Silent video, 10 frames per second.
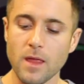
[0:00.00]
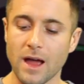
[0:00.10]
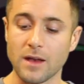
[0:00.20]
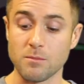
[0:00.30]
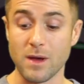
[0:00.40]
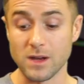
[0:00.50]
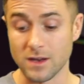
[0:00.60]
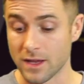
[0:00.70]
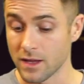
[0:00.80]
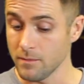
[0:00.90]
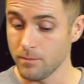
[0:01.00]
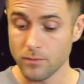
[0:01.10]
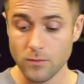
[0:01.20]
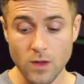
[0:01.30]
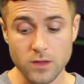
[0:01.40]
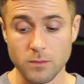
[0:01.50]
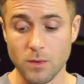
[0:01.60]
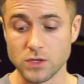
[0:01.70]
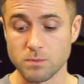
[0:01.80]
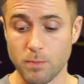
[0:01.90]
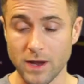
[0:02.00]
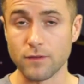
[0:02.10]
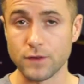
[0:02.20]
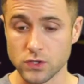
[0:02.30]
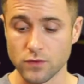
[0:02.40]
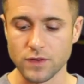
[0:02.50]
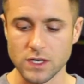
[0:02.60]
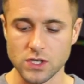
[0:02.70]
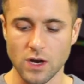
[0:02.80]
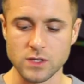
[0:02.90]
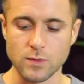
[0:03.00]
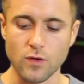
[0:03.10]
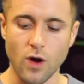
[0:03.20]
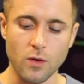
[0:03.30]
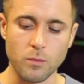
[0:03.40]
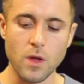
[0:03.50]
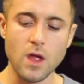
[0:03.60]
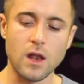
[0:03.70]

And mainly, the most beneficial feature is we've got a